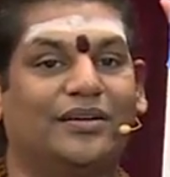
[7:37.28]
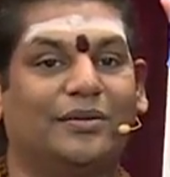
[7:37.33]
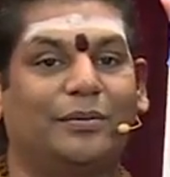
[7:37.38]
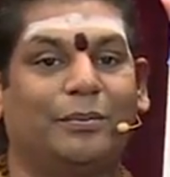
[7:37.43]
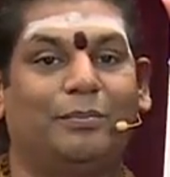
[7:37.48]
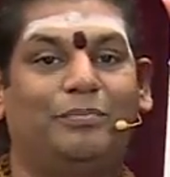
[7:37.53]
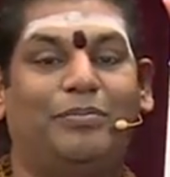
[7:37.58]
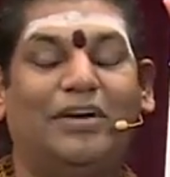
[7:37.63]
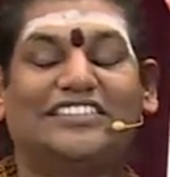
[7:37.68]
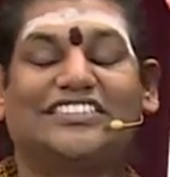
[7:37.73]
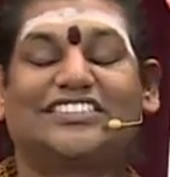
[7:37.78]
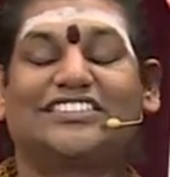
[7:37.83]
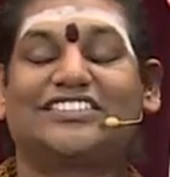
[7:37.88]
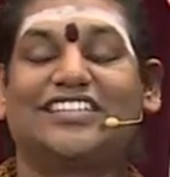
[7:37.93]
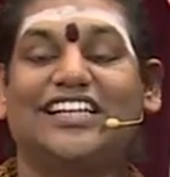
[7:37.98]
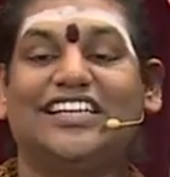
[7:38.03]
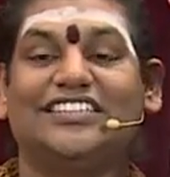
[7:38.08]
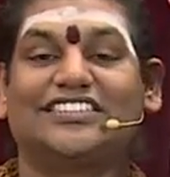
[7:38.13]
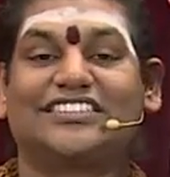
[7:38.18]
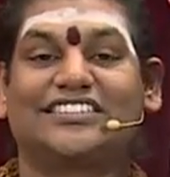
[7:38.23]
best
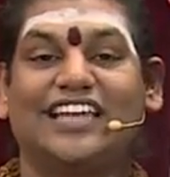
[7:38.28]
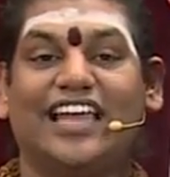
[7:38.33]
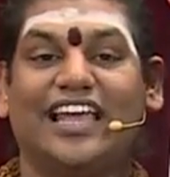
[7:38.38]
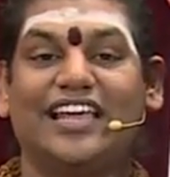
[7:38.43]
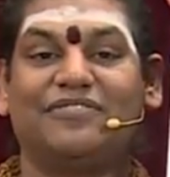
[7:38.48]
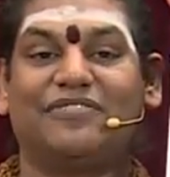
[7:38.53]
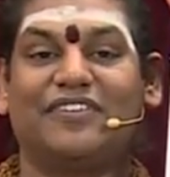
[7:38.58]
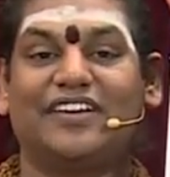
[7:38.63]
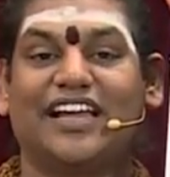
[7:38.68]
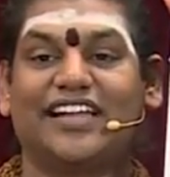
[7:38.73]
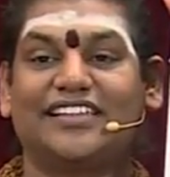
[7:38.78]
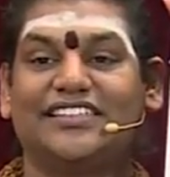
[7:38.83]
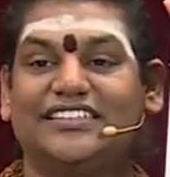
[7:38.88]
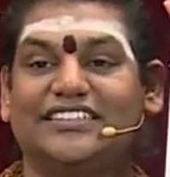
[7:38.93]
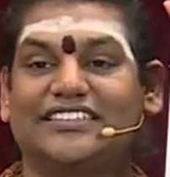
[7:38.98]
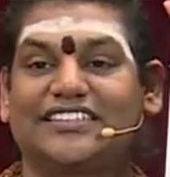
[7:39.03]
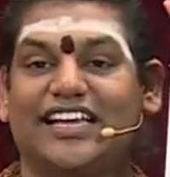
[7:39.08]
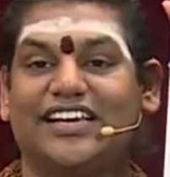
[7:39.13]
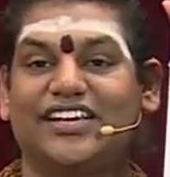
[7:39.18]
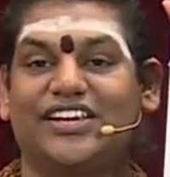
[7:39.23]
things life and
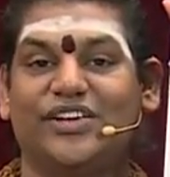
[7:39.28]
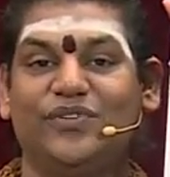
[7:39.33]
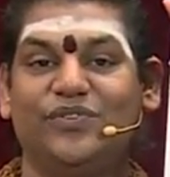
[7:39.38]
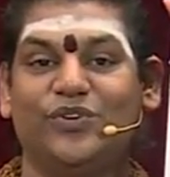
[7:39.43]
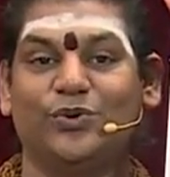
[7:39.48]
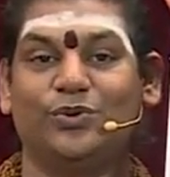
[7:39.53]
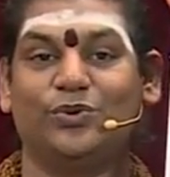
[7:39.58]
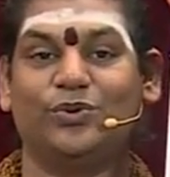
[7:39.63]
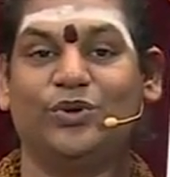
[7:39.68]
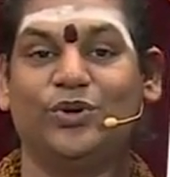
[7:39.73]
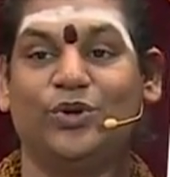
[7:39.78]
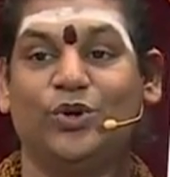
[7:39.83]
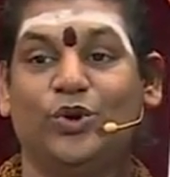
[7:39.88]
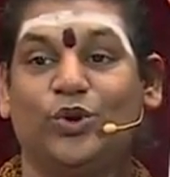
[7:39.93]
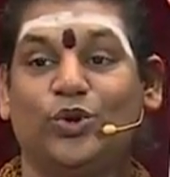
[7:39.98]
others can give you,